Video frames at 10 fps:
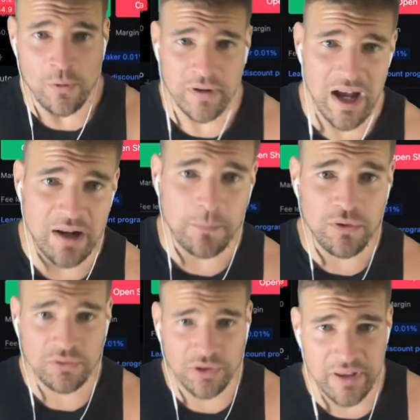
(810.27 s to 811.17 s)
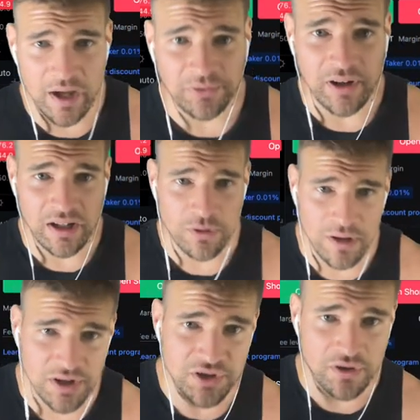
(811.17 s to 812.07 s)
We got a move to the upside,
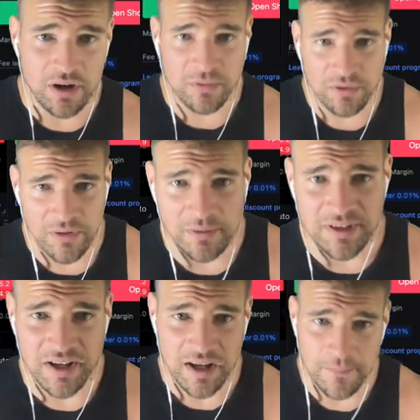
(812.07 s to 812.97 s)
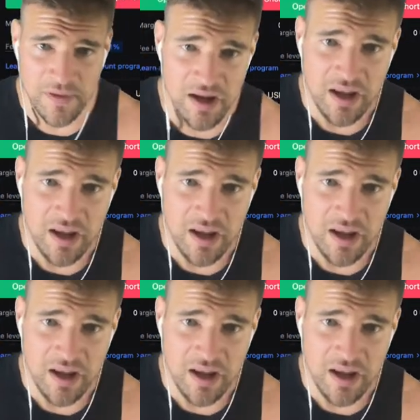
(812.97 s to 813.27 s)
quite a strong move, I would say.